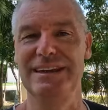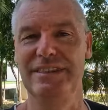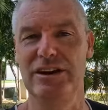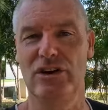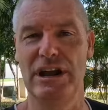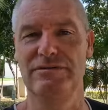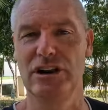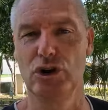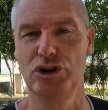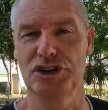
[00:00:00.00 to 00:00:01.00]
in their
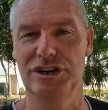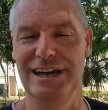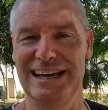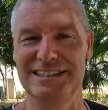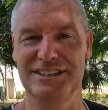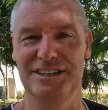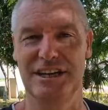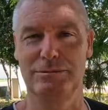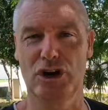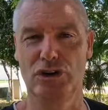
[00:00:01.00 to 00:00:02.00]
evolution as a
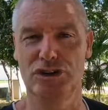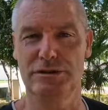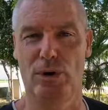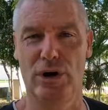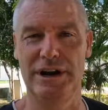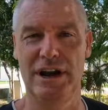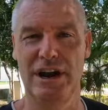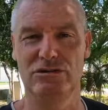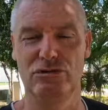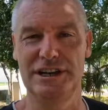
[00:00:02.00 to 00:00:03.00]
team coached by
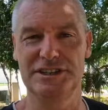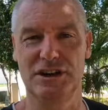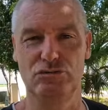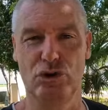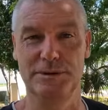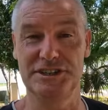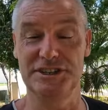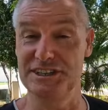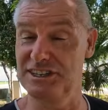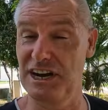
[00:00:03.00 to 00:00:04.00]
Razor
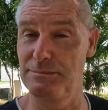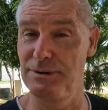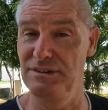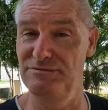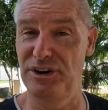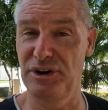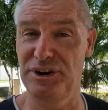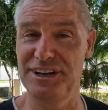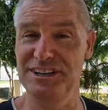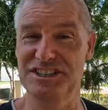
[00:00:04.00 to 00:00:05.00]
Robertson. It's going to be a
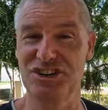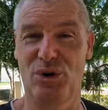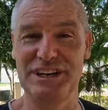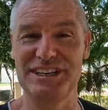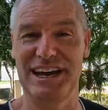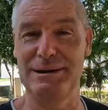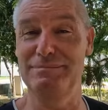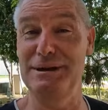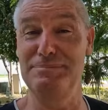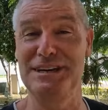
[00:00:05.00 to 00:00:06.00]
very exciting
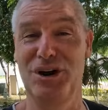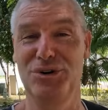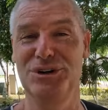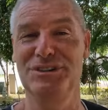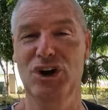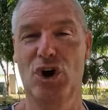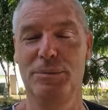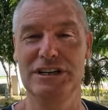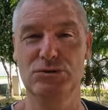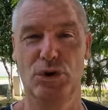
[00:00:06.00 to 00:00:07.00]
game. Let me know in the
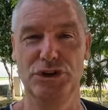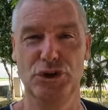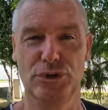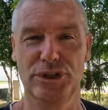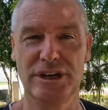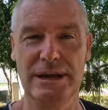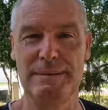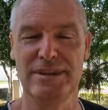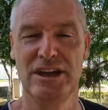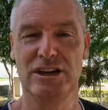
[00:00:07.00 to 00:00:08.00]
comments what you think.
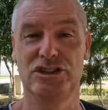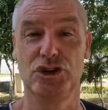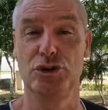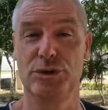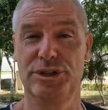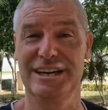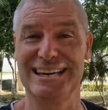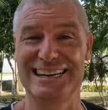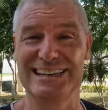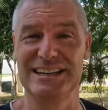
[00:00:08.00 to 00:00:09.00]
Do you
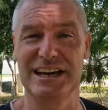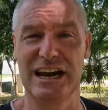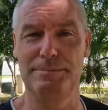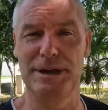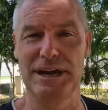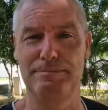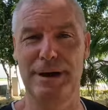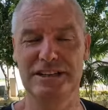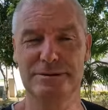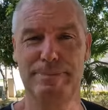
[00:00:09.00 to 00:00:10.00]
think England are going to be able to
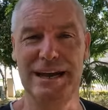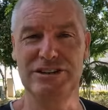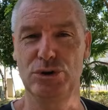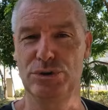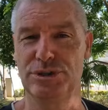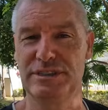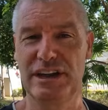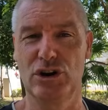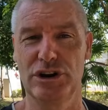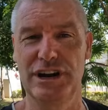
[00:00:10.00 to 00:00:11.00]
bounce back? Do you think
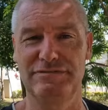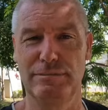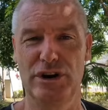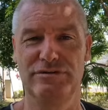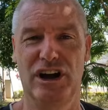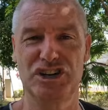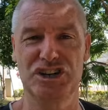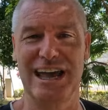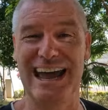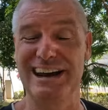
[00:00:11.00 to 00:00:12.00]
they got enough
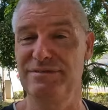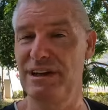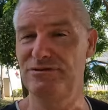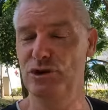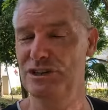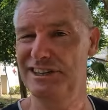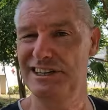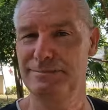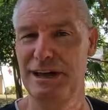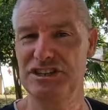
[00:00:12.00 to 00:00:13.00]
motivation out of that first
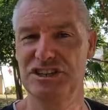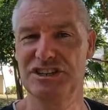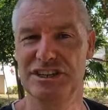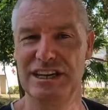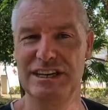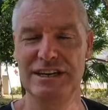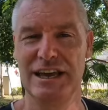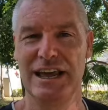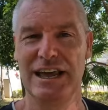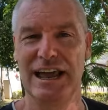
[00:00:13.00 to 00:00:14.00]
test match in Dunedin
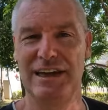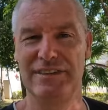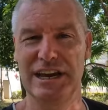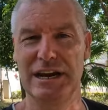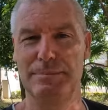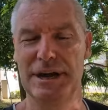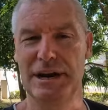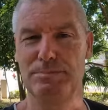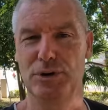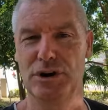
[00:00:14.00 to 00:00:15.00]
and they're going to be
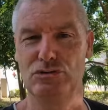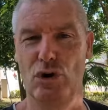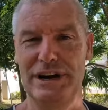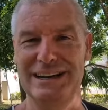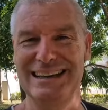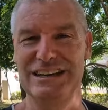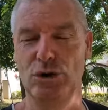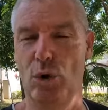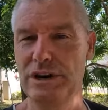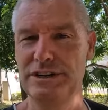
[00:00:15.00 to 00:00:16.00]
able to put it right
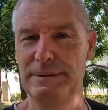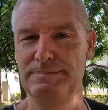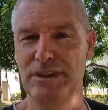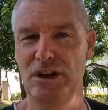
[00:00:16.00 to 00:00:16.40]
in Auckland?